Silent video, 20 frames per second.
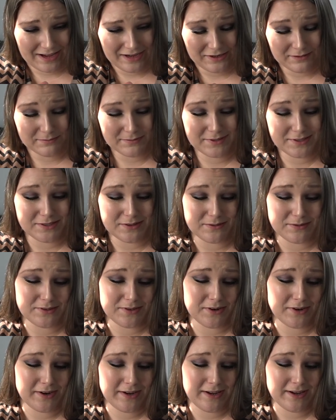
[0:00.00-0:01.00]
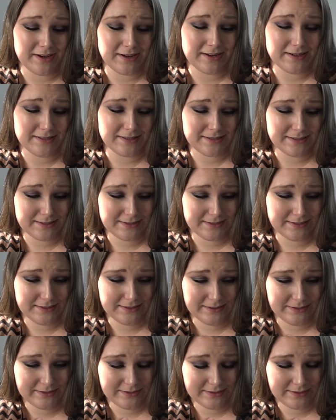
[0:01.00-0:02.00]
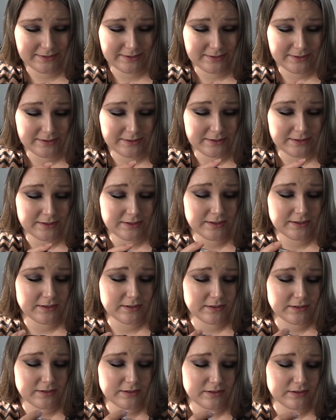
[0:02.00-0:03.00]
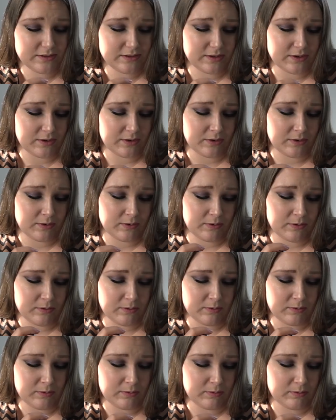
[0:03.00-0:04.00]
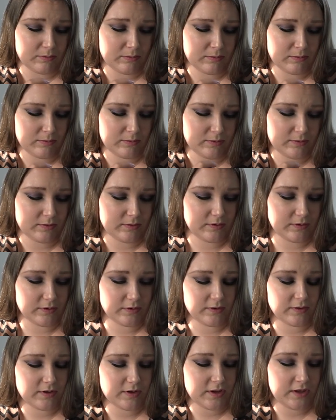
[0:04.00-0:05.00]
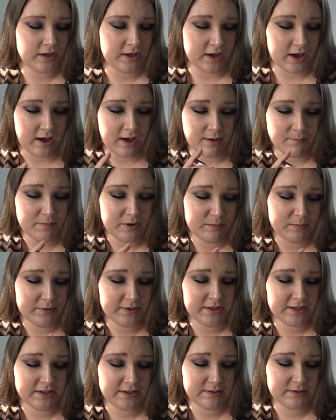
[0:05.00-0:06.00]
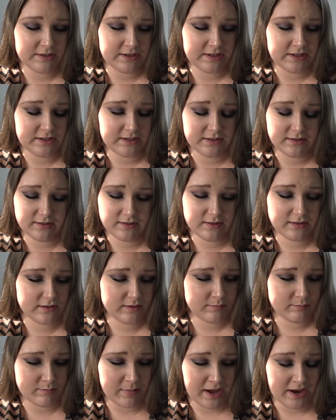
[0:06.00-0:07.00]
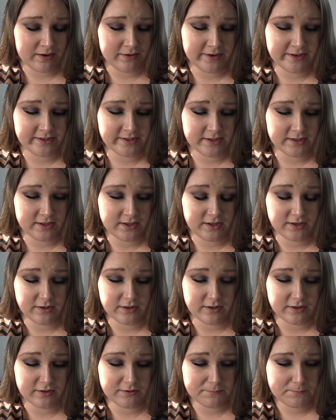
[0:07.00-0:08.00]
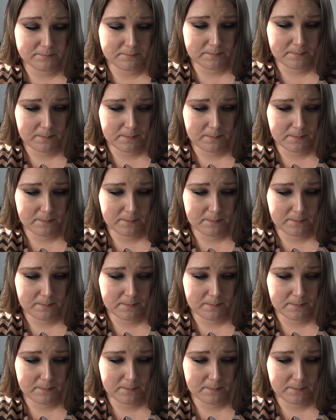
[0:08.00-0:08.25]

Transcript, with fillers: I am so sorry, guys. So, yeah, I'm gonna put the batteries in here.